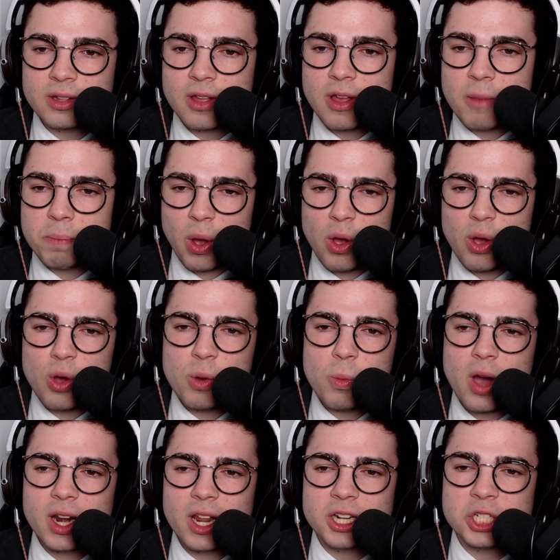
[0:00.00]
Boom,
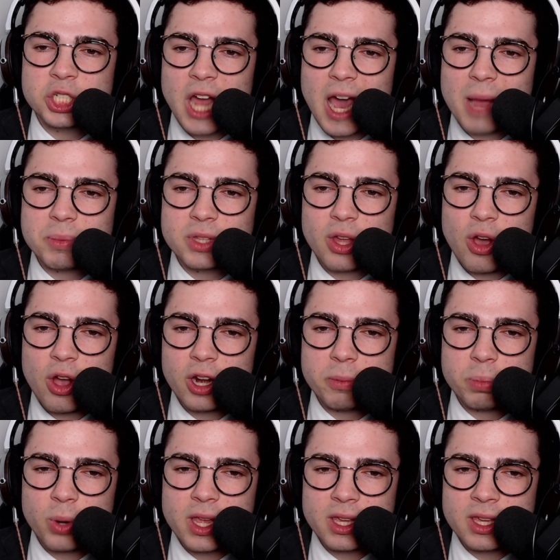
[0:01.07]
what a chop to the
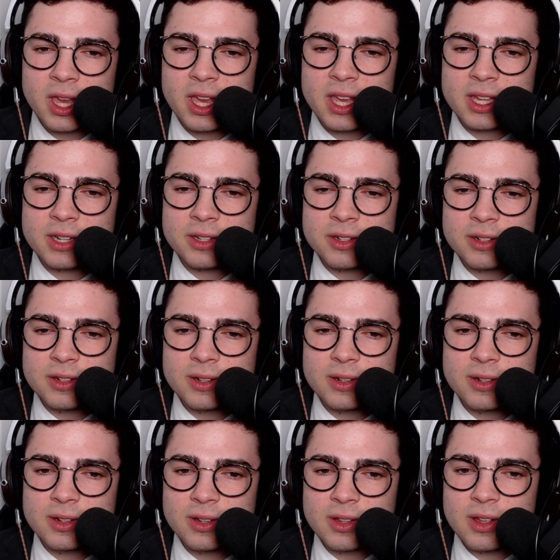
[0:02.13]
Heartbreak Kid.
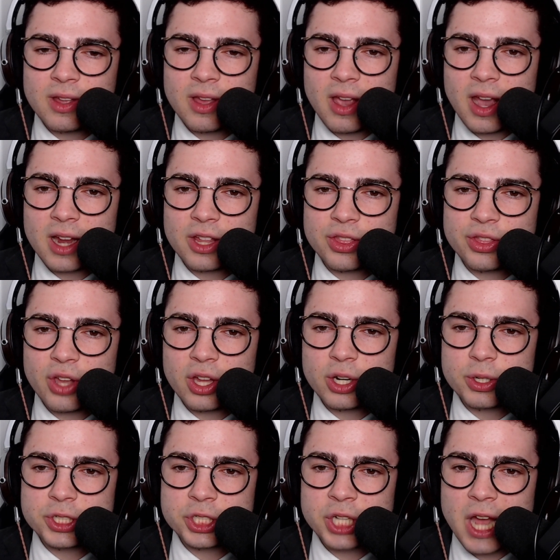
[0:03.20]
And a
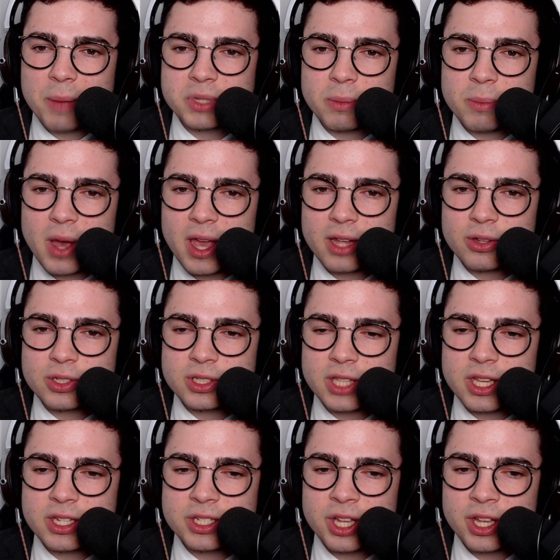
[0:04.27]
thunderous chop to Michaels.
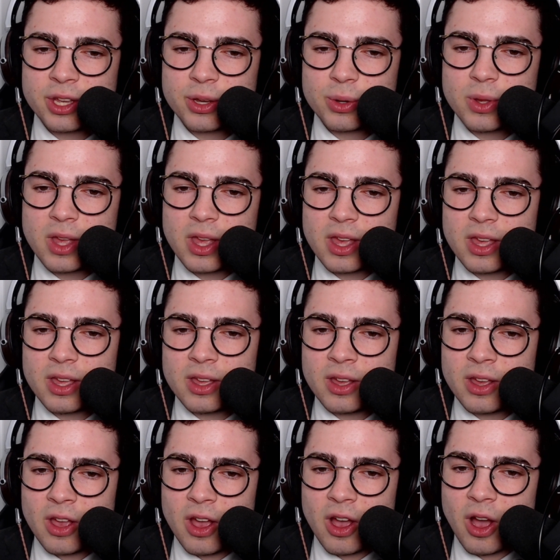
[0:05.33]
These two
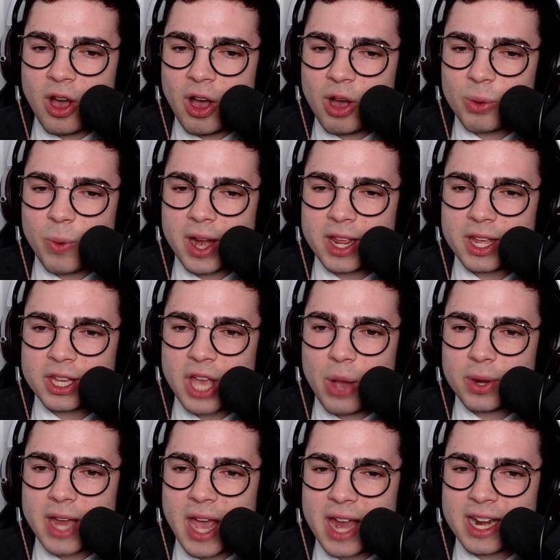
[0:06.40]
already
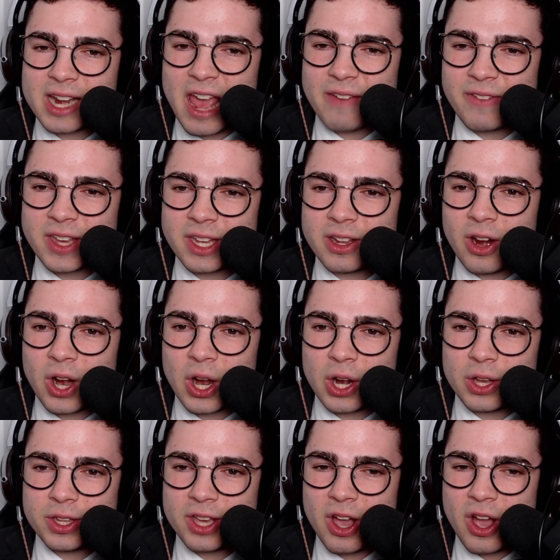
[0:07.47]
going at it heavy
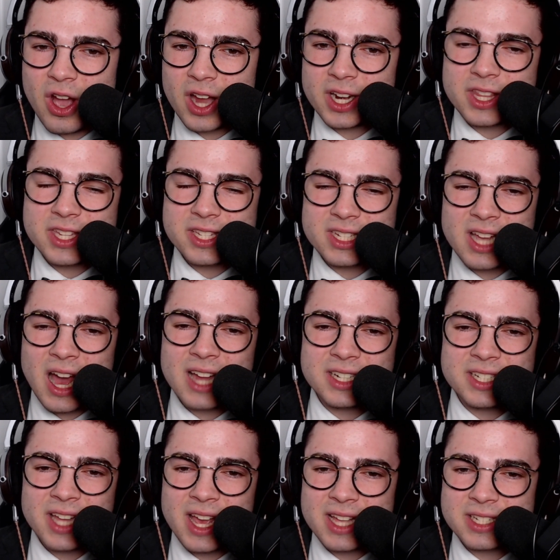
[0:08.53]
early on in this
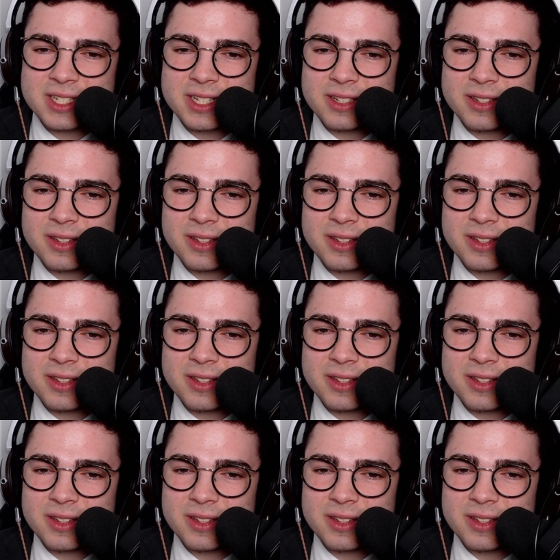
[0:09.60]
contest.